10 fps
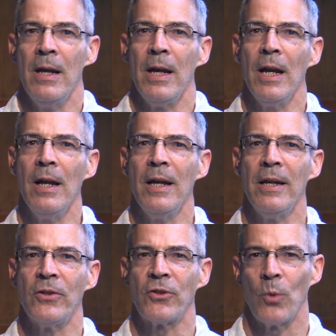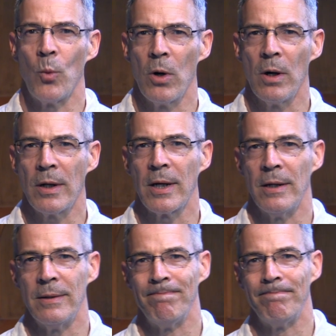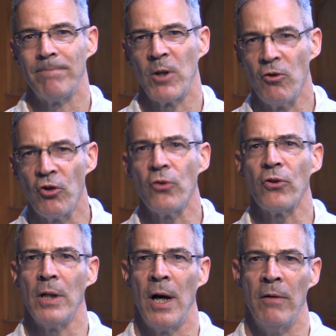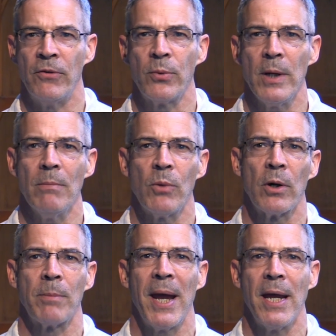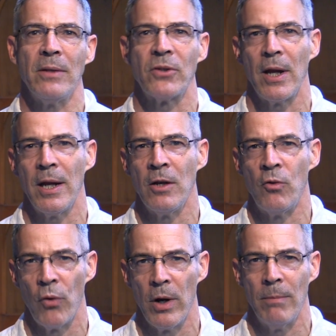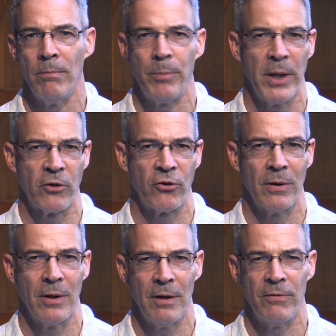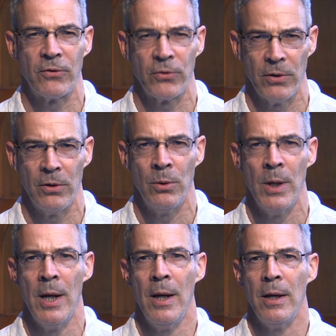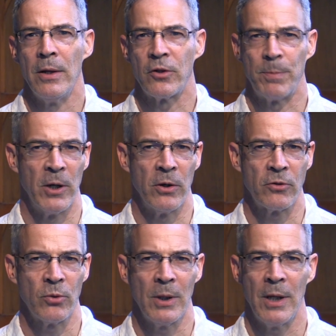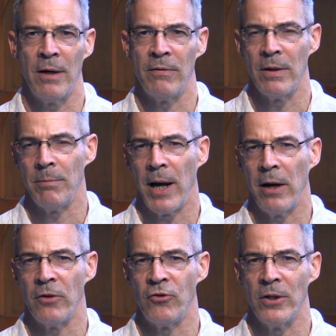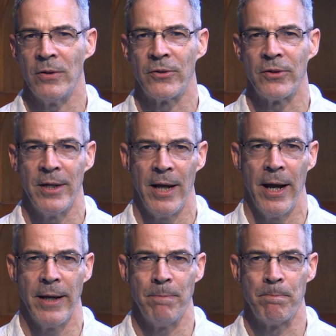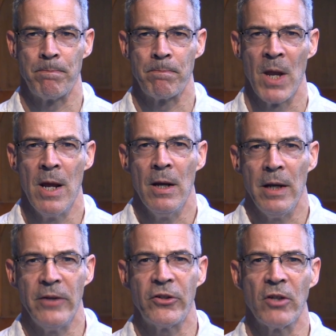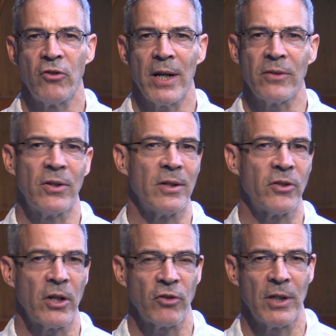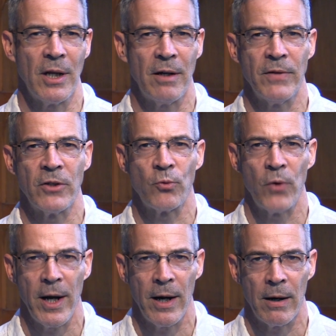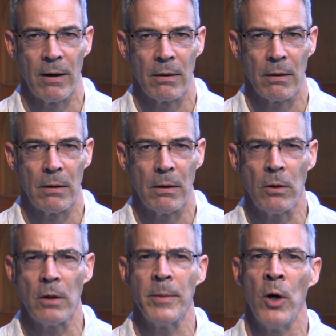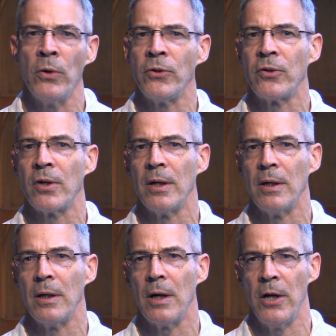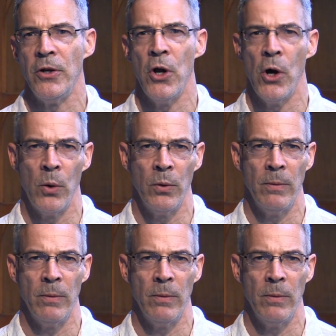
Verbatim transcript: In his work, Conjugial Love, Swedenborg paints a grim picture of true spiritual love in marriages today. He suggests that such a love is rare, almost unknown.